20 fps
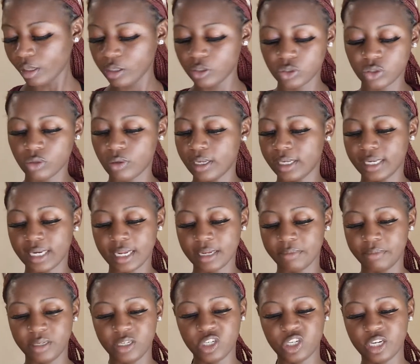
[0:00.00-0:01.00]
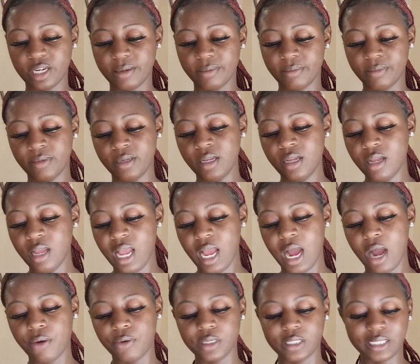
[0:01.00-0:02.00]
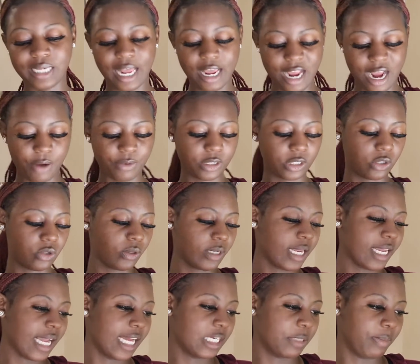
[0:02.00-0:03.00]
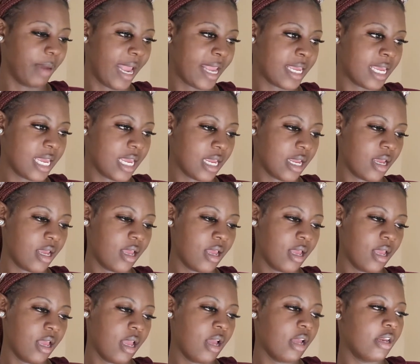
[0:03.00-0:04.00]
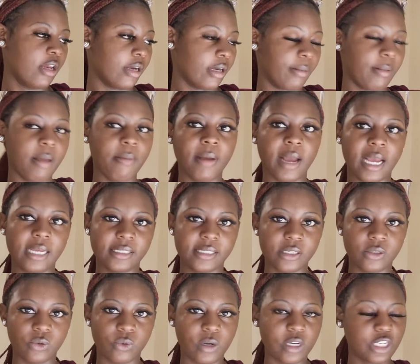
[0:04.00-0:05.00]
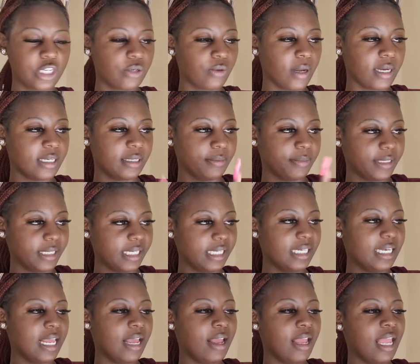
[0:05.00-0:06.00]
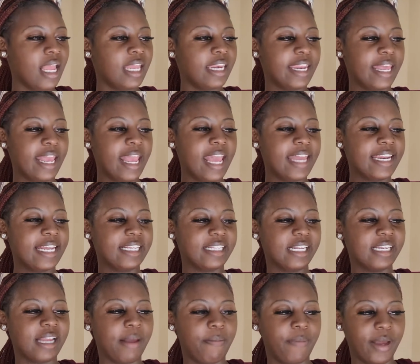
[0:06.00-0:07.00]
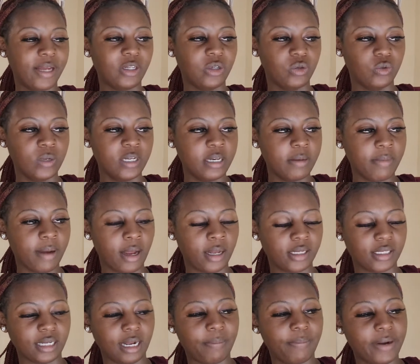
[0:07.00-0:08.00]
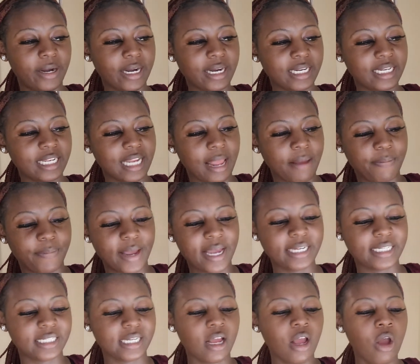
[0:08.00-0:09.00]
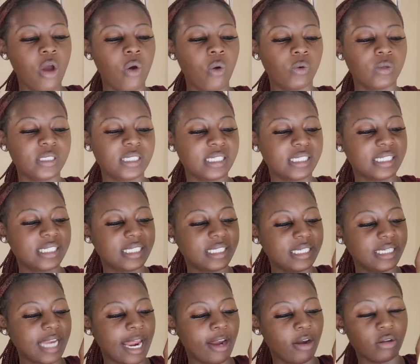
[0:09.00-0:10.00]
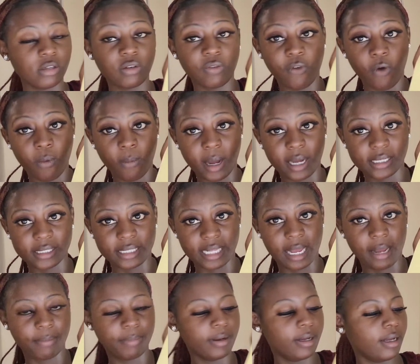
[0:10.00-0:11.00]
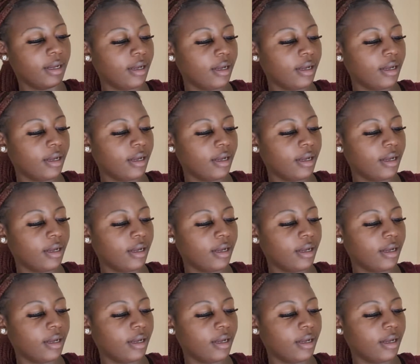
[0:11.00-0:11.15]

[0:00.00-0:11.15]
So unlike Misha. I was looking at bagging. Remember I said question 1 didn't kill, ne? And I said I bagged 20 marks. Apparently I bagged with 16. I lost 4 marks up.